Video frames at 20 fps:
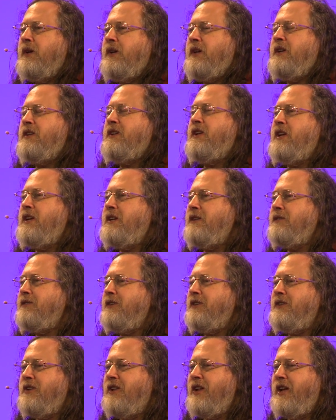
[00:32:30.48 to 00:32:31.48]
In
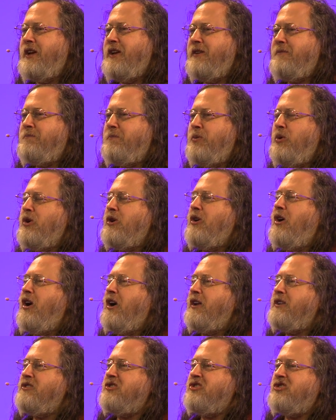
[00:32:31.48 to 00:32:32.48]
England, they had put
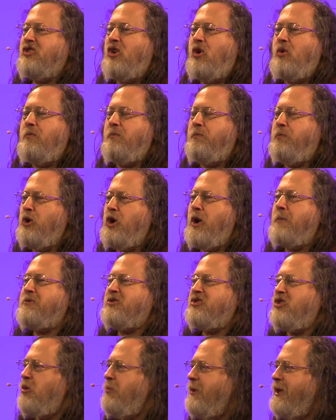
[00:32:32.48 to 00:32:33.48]
up
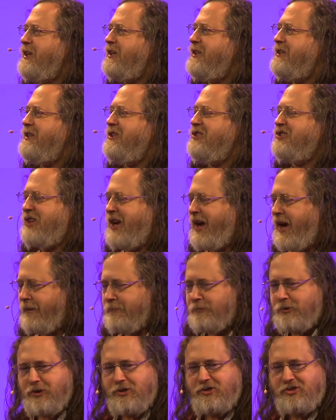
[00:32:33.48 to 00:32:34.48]
so many of these
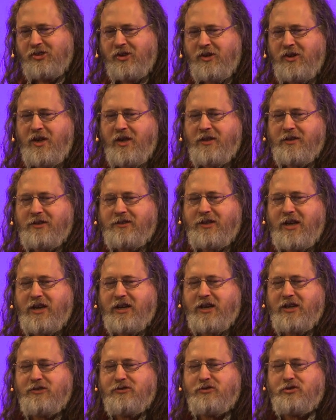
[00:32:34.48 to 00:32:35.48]
cameras that they
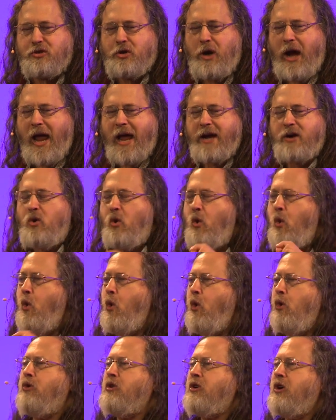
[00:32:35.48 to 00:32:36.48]
can track
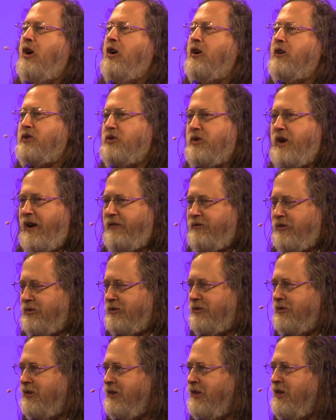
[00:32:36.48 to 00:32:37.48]
all car
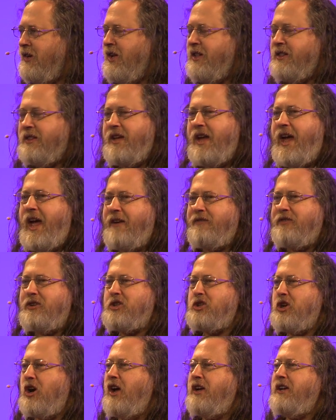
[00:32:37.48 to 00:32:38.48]
travel. They have a
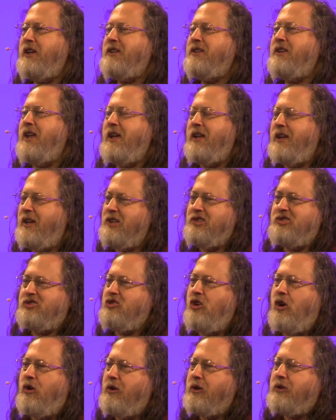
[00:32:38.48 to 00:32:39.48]
giant
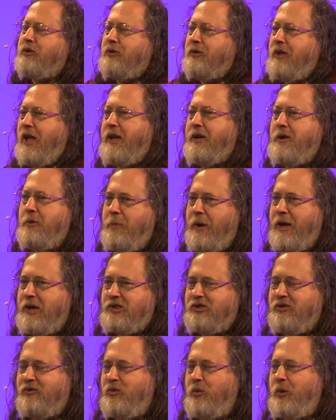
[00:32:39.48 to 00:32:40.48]
historical
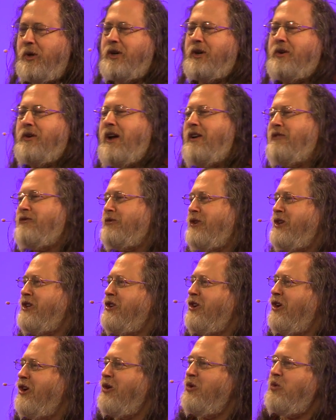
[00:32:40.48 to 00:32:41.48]
database of where every
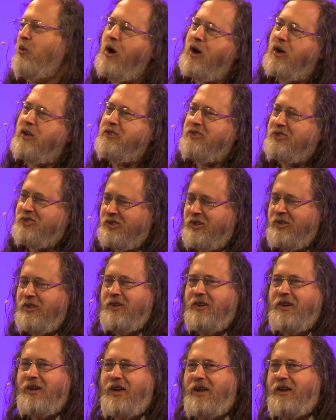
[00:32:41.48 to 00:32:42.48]
car was
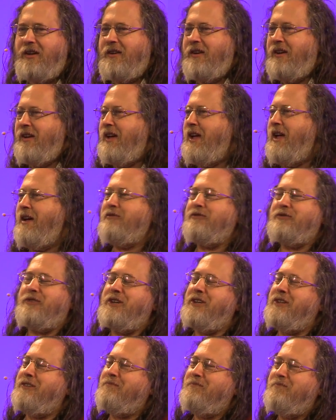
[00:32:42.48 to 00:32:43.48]

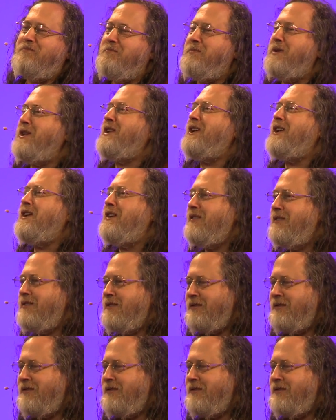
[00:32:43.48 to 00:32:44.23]
every minute.